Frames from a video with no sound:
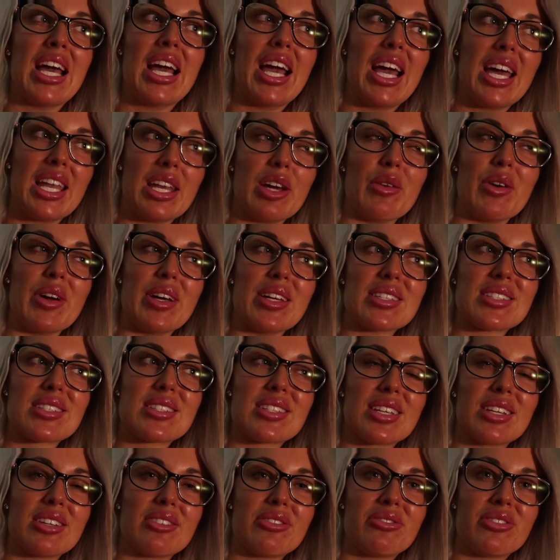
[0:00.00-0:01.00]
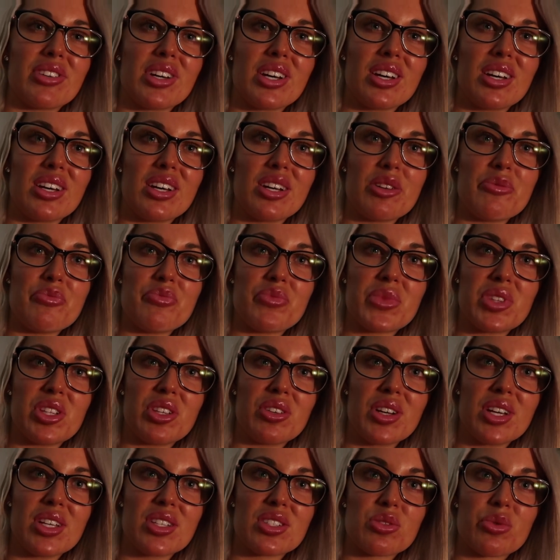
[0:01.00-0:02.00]
anyways, if
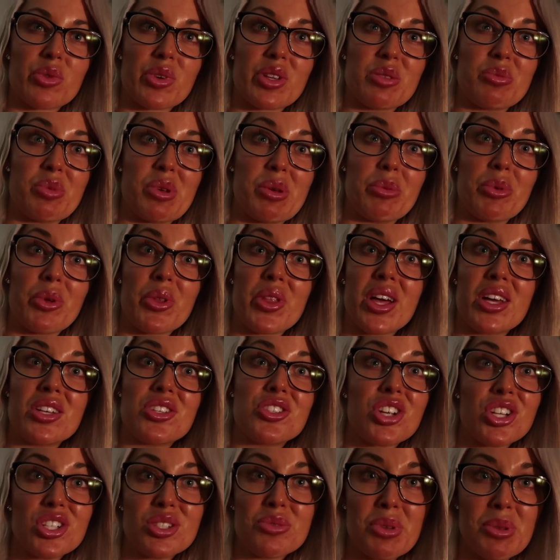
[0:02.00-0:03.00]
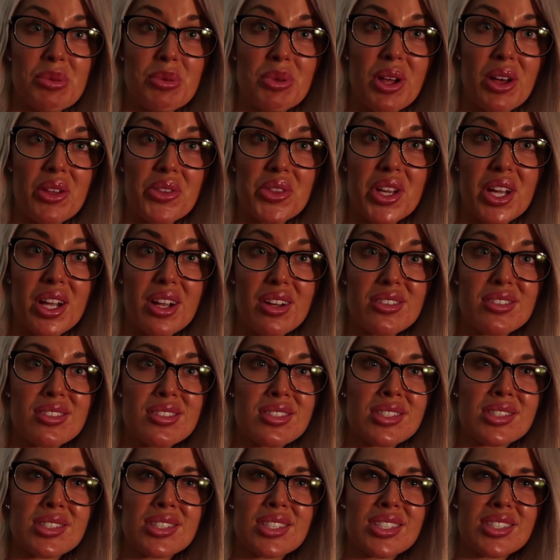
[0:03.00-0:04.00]
you guys are one of the people that judge people out there,
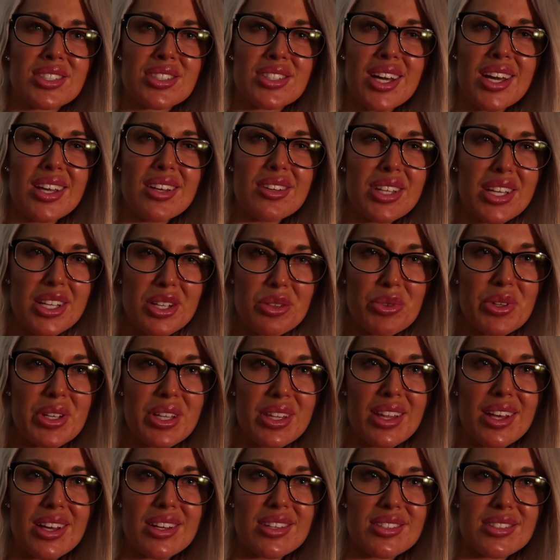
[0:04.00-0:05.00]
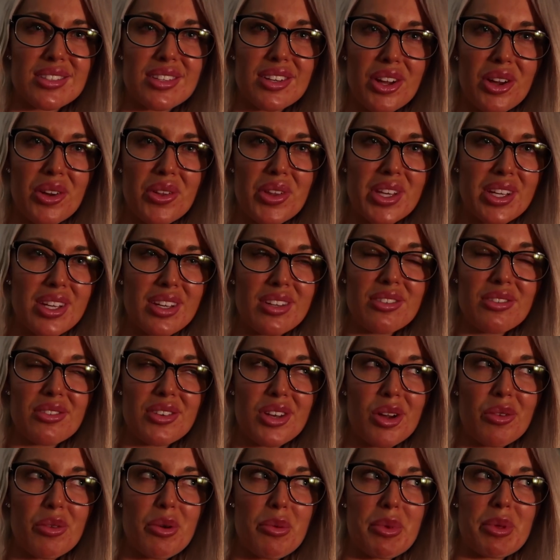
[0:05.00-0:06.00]
just kind of like realize, you know, like you don't
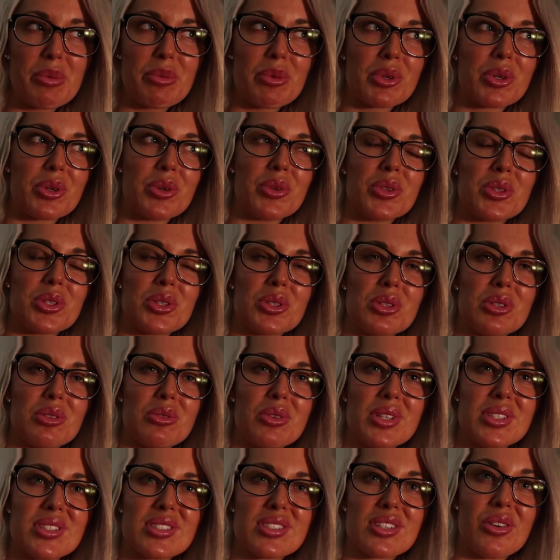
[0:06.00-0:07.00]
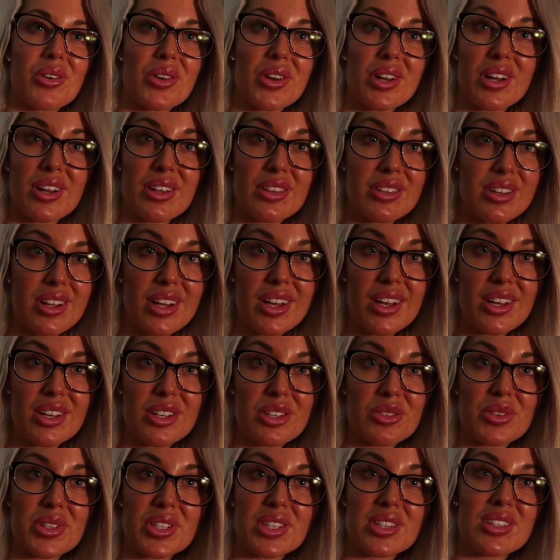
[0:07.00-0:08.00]
know what people are going through or what's going on in their
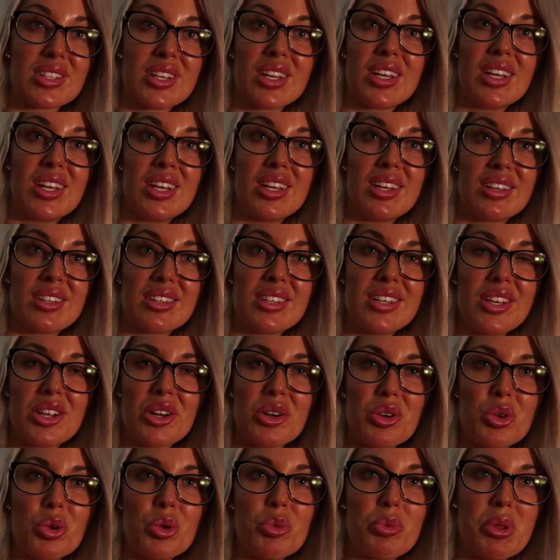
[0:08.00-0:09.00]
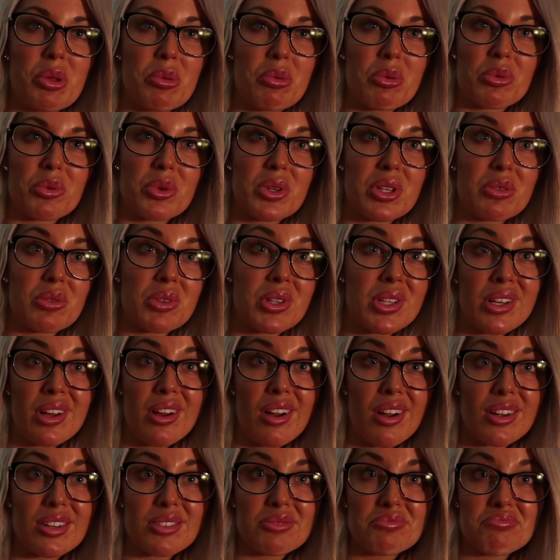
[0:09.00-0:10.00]
head or what, you know, who people really, really
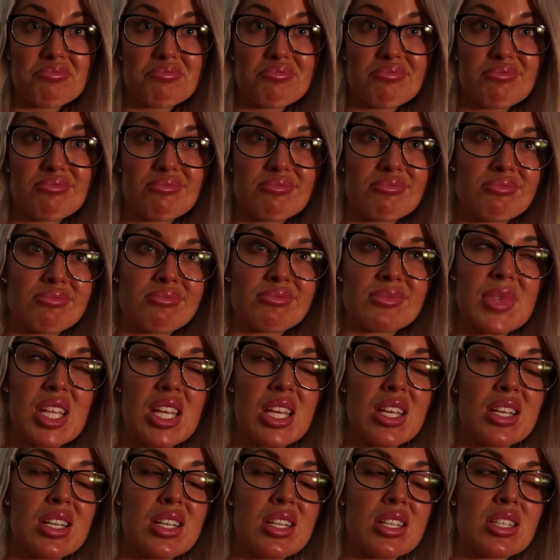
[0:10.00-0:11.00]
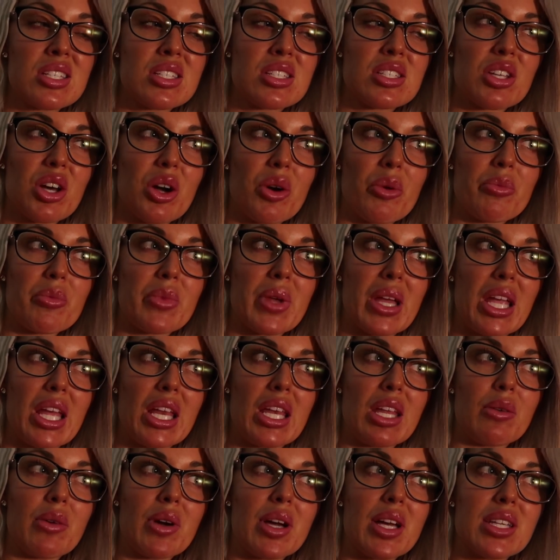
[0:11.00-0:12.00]
are. So
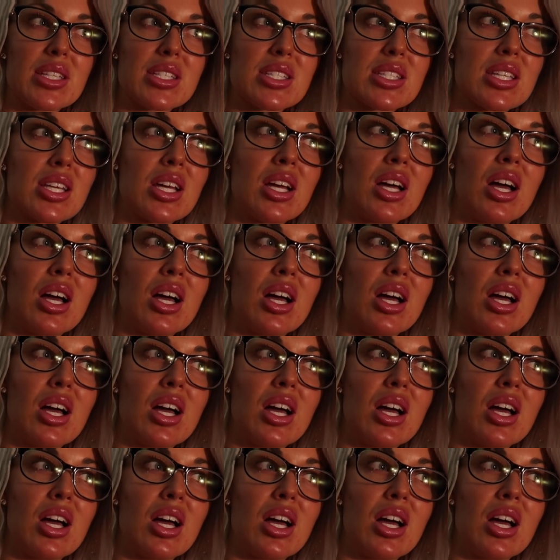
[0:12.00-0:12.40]
anyways,